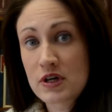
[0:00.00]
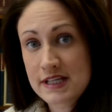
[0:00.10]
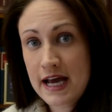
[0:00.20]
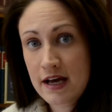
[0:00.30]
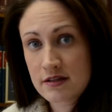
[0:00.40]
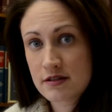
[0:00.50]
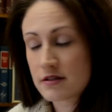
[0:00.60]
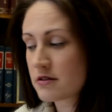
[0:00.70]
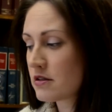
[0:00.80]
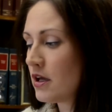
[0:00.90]

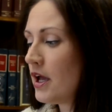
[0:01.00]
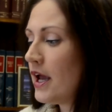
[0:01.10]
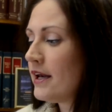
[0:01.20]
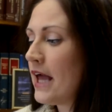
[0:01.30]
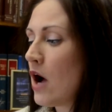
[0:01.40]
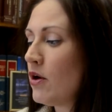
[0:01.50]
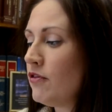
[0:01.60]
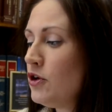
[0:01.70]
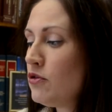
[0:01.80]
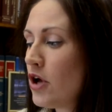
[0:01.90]
taxes. Now,
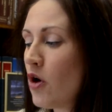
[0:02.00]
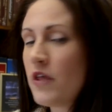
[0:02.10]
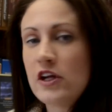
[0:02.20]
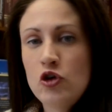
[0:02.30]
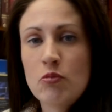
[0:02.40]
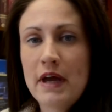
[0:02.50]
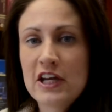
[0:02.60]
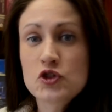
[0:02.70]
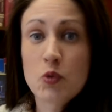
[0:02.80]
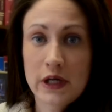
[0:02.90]
if you know that you
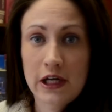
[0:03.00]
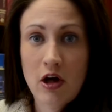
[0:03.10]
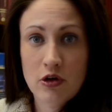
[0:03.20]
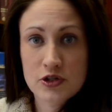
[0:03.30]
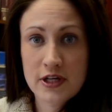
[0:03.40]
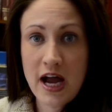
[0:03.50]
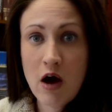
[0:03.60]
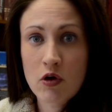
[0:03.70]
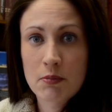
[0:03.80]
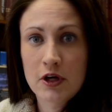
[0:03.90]
make $20 an
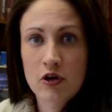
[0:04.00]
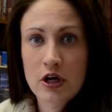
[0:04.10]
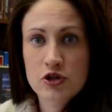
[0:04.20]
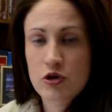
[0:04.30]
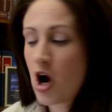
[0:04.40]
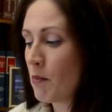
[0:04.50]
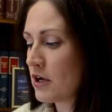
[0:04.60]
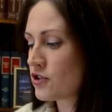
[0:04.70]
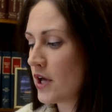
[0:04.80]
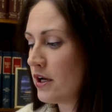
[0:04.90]
hour, but you're not sure how
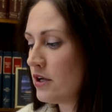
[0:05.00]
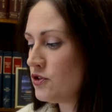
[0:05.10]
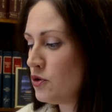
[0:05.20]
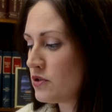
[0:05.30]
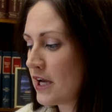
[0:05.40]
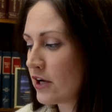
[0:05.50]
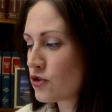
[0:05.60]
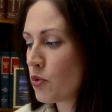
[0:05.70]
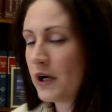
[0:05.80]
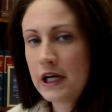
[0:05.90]
much that is, you
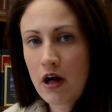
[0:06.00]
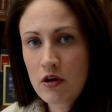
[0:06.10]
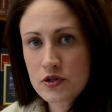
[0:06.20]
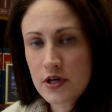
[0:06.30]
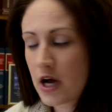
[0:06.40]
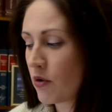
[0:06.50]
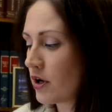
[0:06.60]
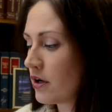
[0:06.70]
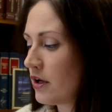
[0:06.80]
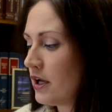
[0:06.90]
take $20 an
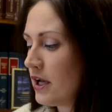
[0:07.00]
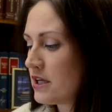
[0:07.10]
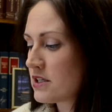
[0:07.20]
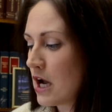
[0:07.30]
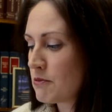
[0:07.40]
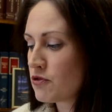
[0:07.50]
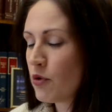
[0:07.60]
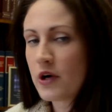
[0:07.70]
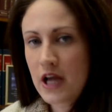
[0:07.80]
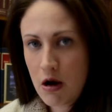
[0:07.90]
hour times
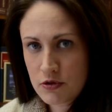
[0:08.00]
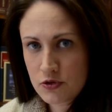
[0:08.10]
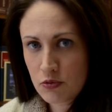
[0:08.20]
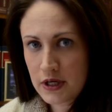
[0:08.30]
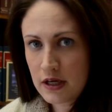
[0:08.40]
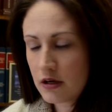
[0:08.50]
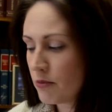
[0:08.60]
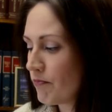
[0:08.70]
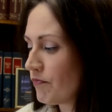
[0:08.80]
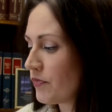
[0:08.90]
40 hours a week.
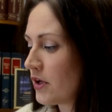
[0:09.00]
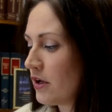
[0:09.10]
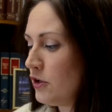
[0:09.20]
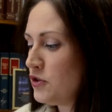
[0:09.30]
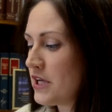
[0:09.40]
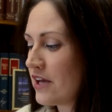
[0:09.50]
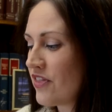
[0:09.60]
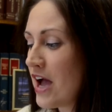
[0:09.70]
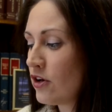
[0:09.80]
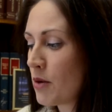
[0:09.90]
You take
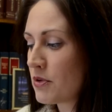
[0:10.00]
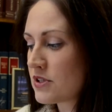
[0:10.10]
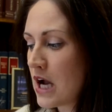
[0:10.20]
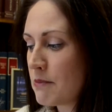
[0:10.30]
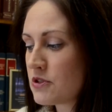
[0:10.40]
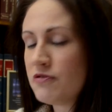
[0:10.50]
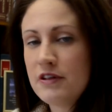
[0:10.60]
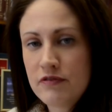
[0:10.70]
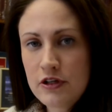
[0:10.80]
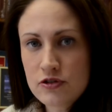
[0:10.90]
that number times
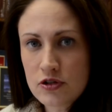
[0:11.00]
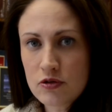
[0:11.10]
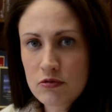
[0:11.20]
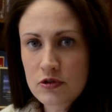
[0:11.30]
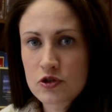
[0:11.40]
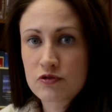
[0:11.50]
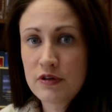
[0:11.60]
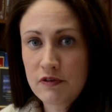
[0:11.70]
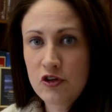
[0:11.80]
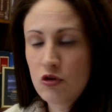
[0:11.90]
52, because there's
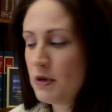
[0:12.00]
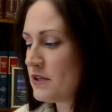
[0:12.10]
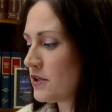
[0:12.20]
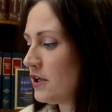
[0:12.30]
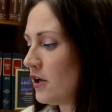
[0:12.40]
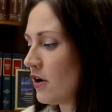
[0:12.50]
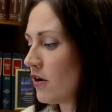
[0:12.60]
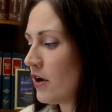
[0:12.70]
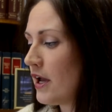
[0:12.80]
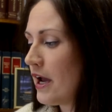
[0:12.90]
52 weeks in a
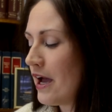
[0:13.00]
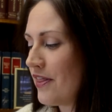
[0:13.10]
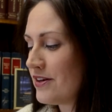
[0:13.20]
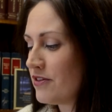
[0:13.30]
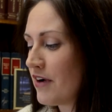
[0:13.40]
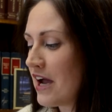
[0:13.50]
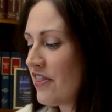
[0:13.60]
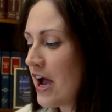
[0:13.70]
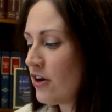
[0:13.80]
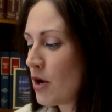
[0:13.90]
year, and then
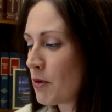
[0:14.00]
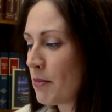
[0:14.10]
divide that number